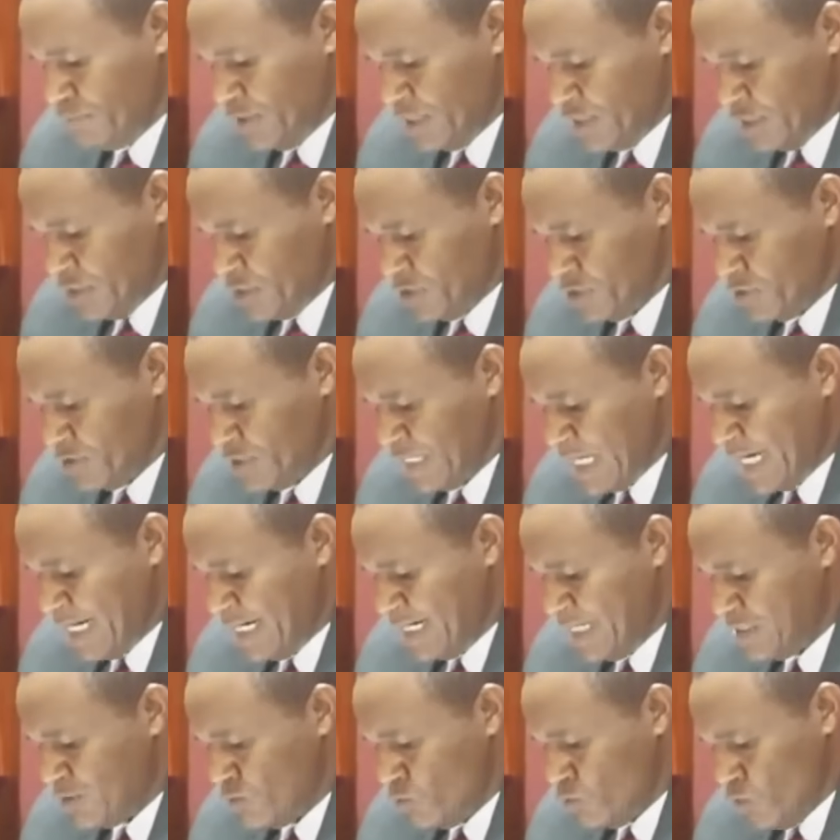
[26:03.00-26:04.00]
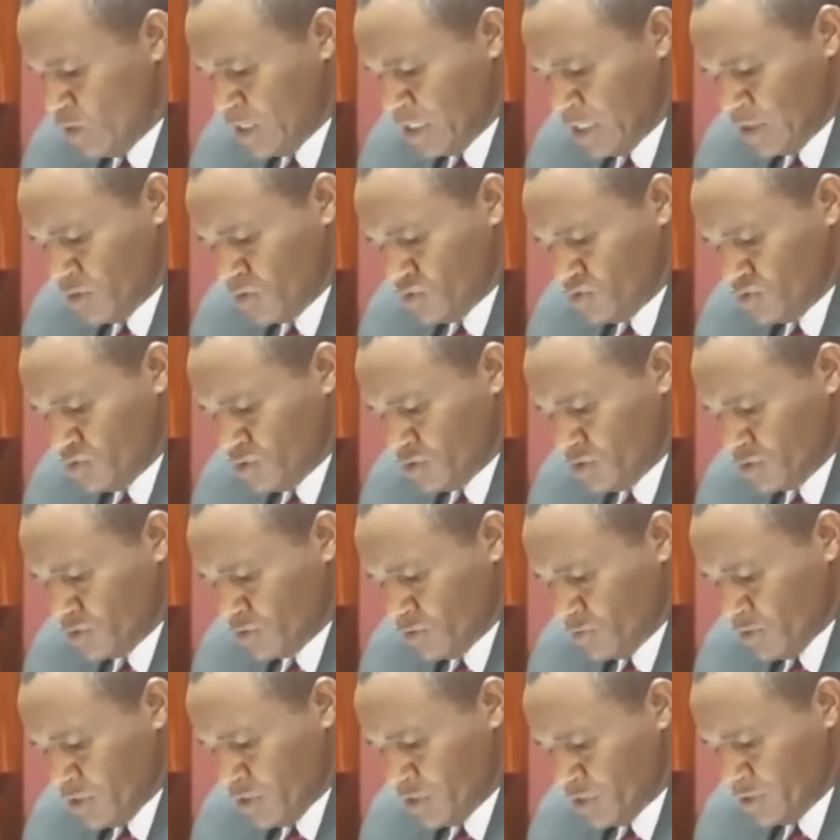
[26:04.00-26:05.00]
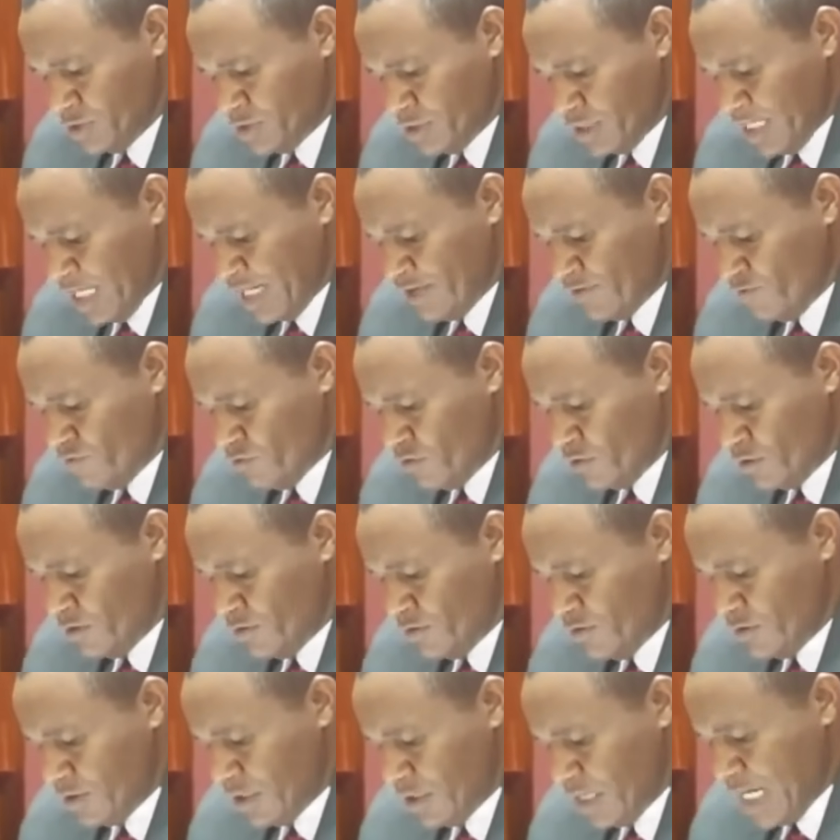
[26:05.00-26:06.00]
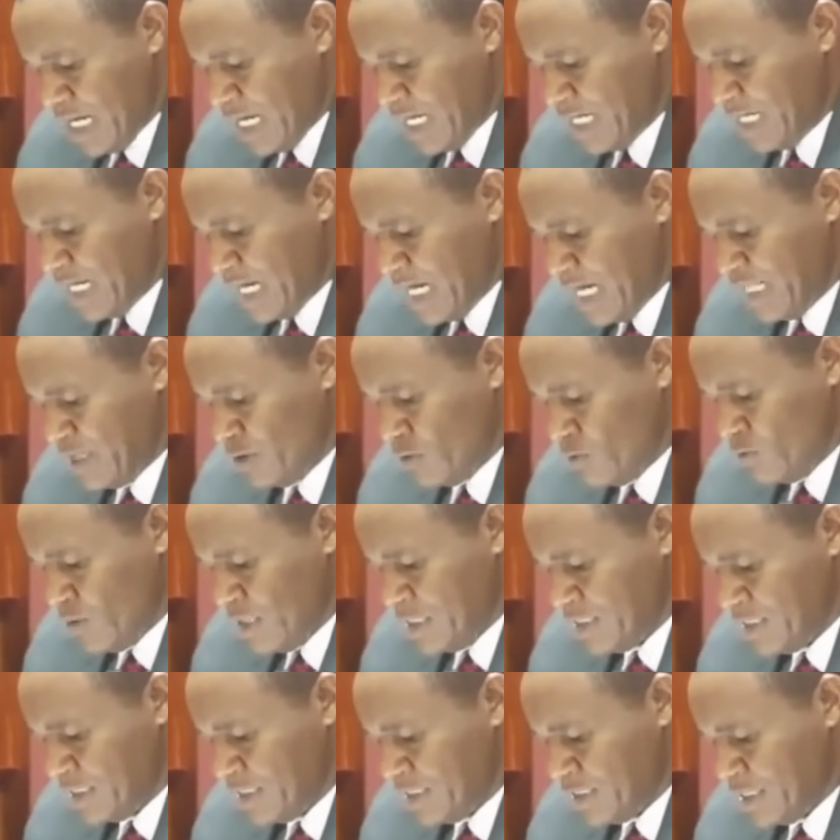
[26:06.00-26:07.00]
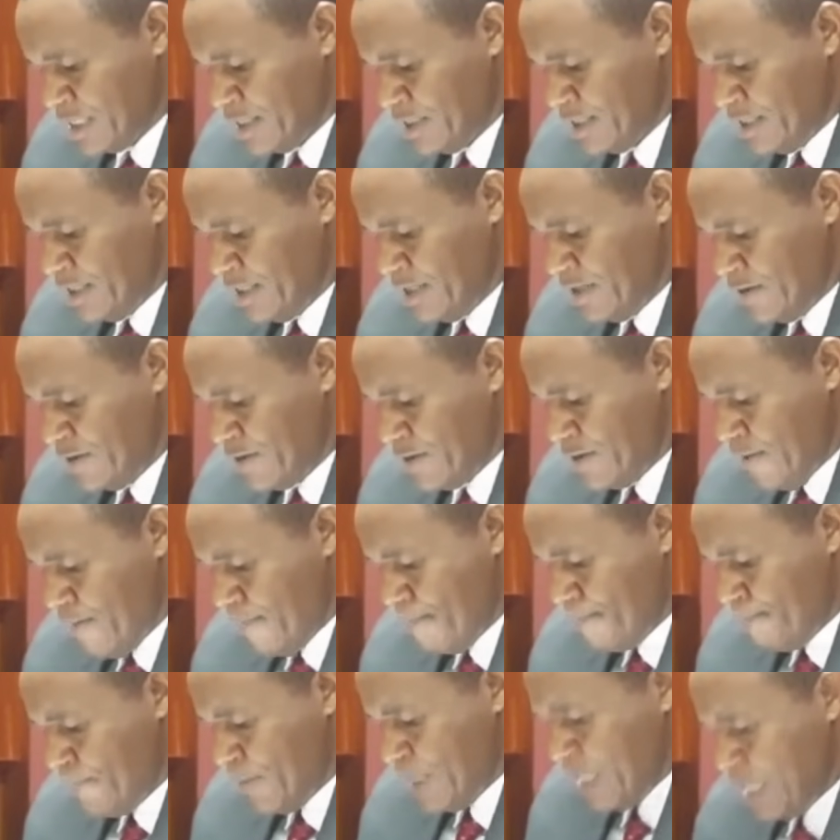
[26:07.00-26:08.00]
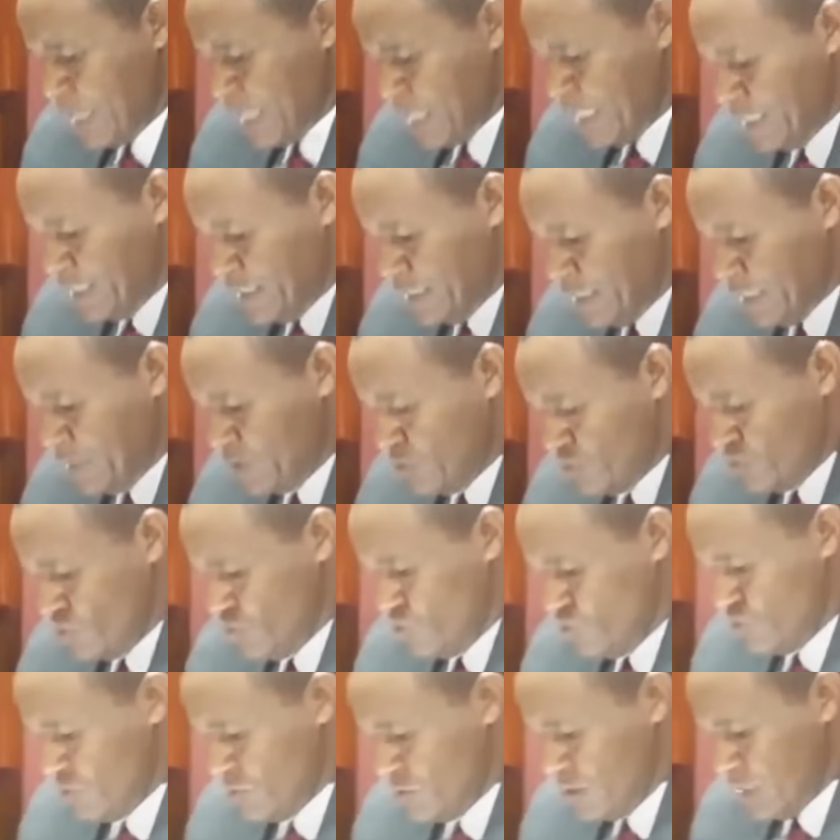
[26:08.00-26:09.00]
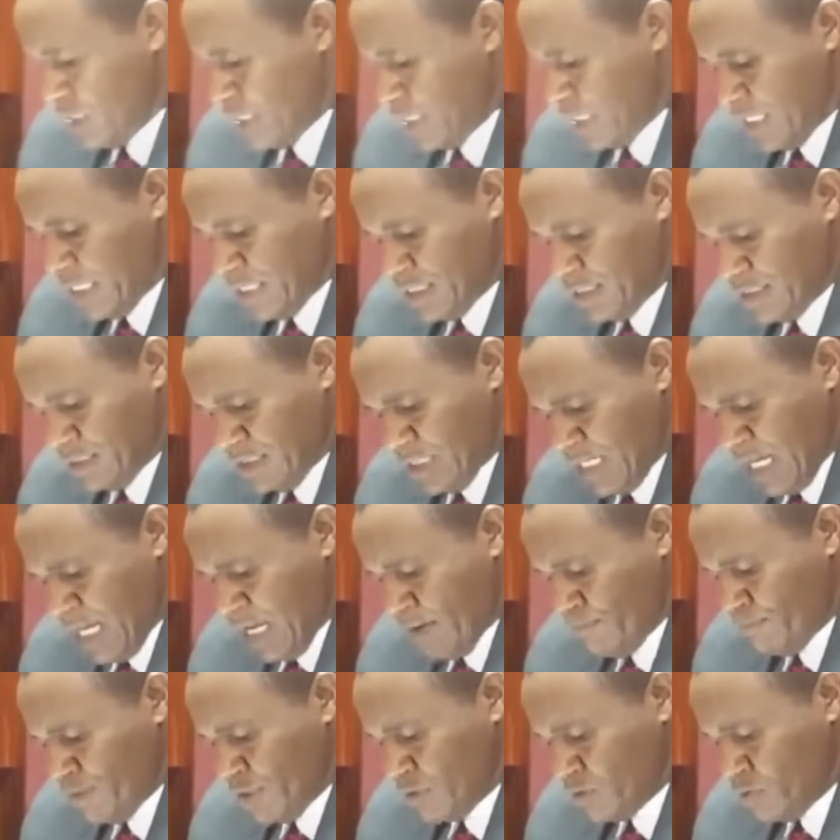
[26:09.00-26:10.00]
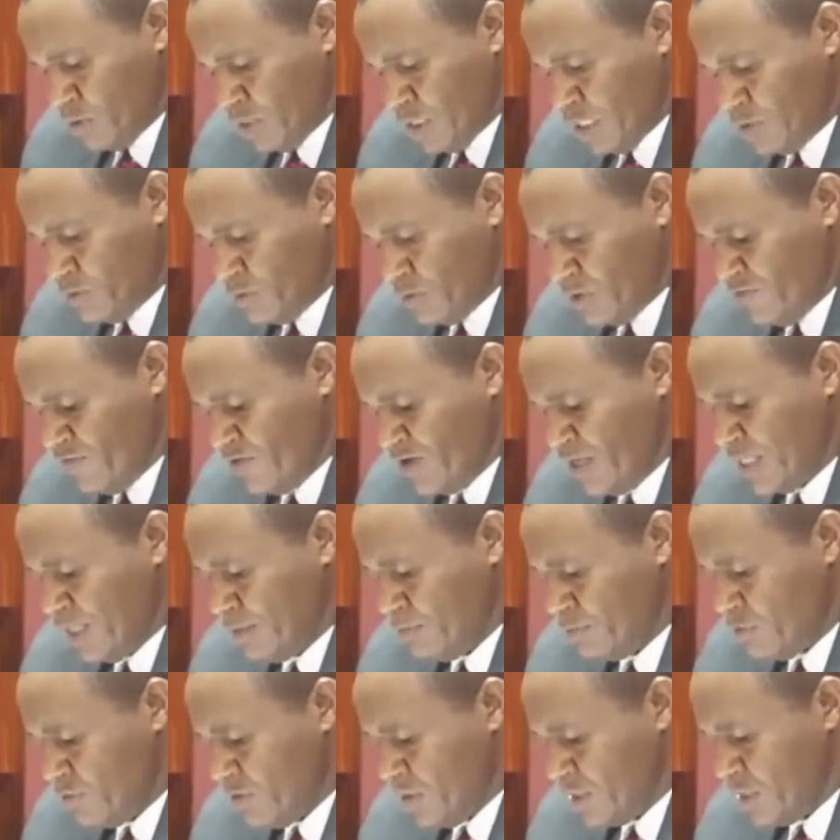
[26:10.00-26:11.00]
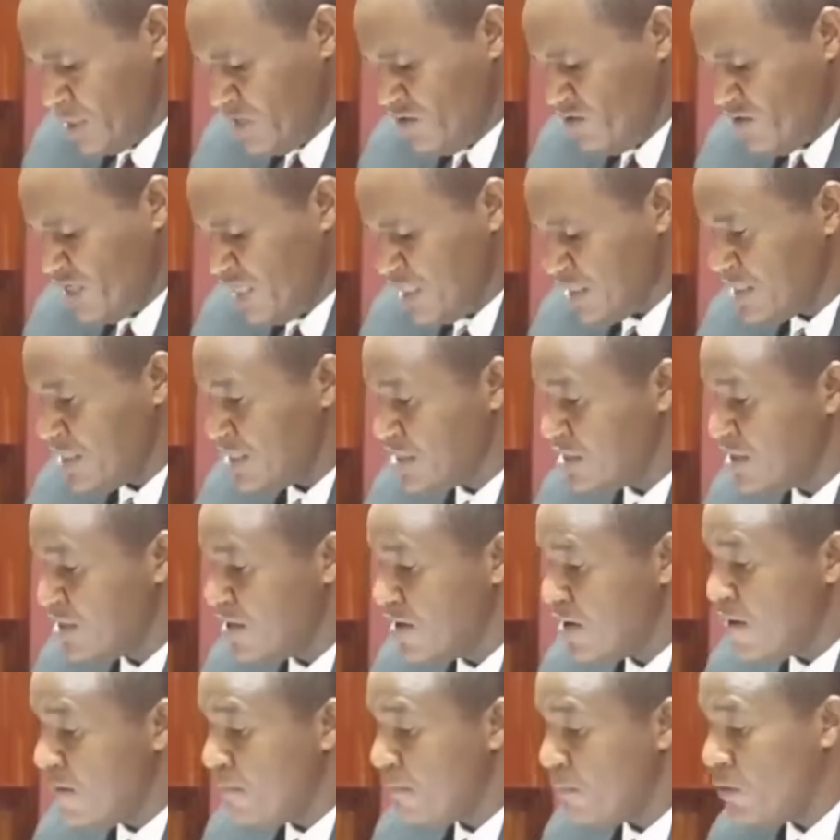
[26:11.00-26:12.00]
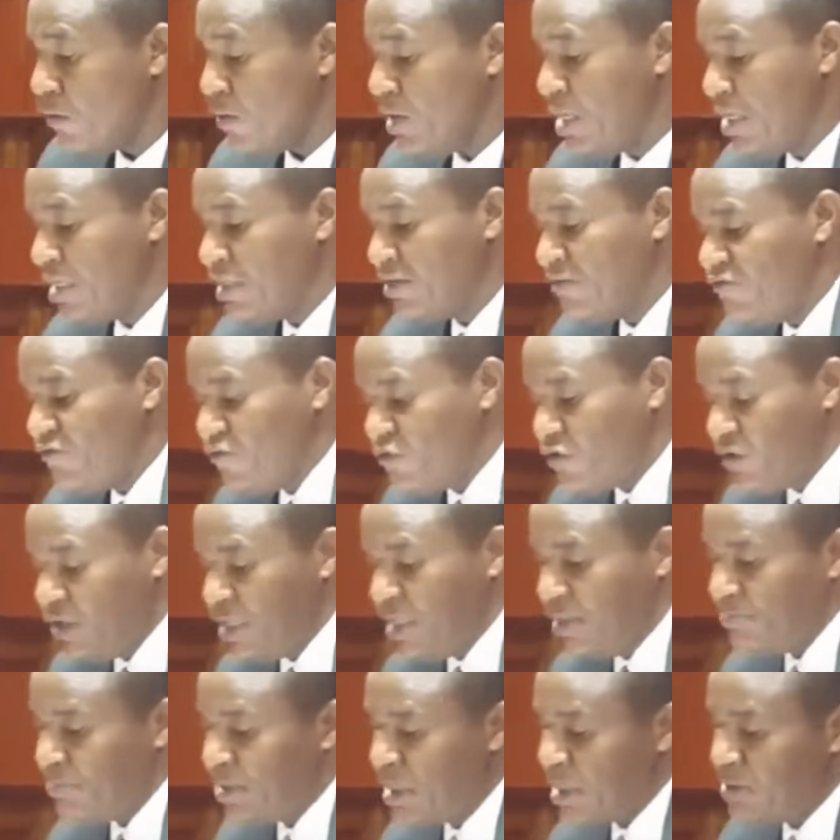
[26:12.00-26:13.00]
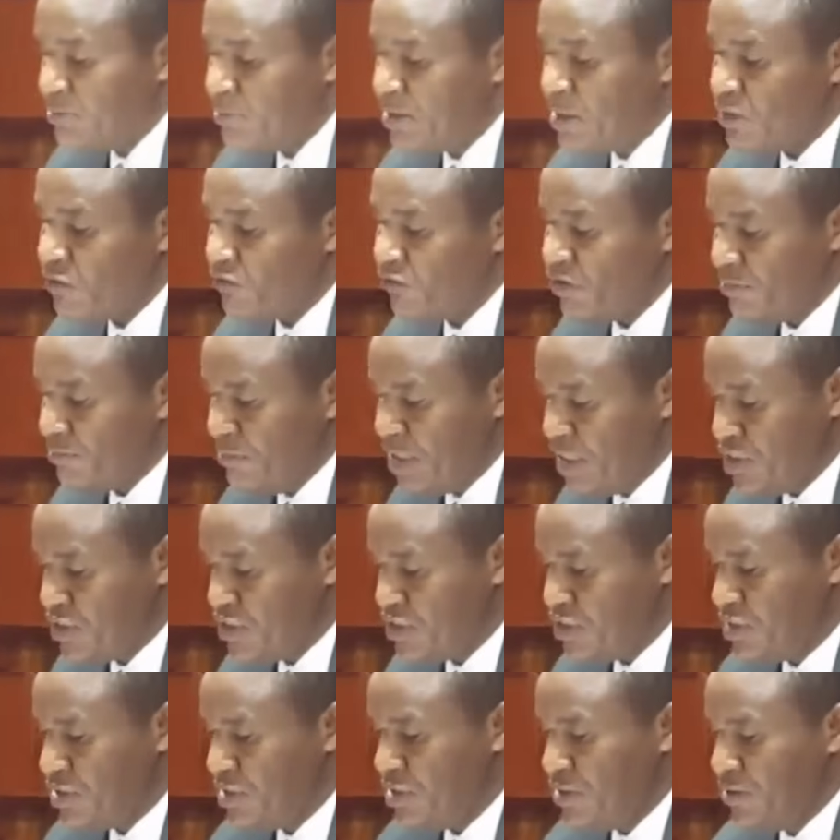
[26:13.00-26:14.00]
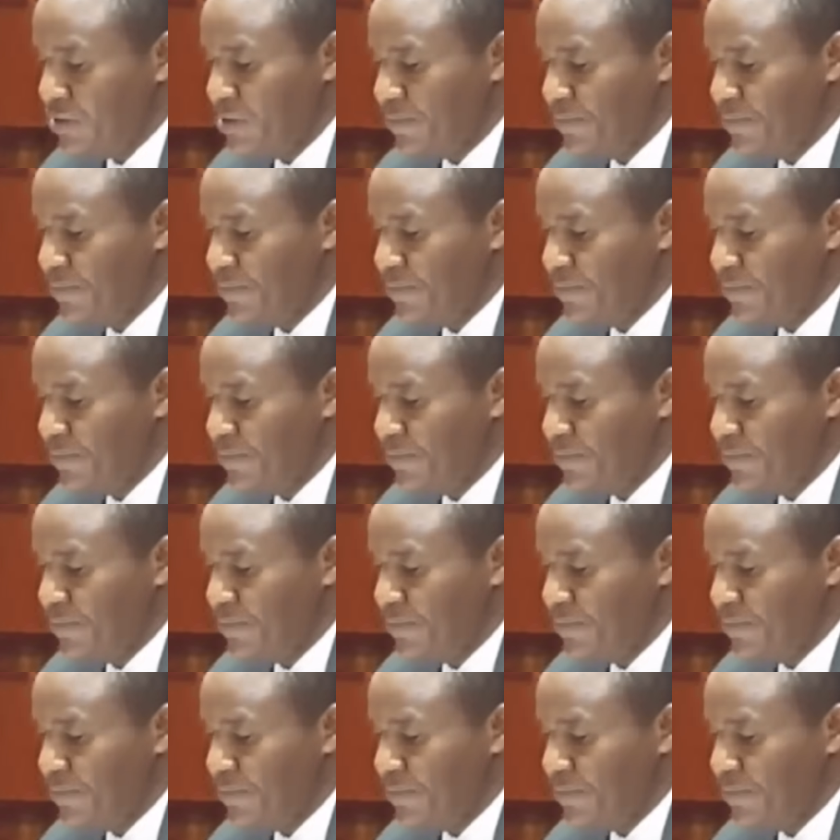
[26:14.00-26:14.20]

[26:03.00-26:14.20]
petitions raise weighty constitutional questions that fall under Article 163, B and D 2. Hence, I am persuaded to refer them to the Chief Justice for empanelment of a bench.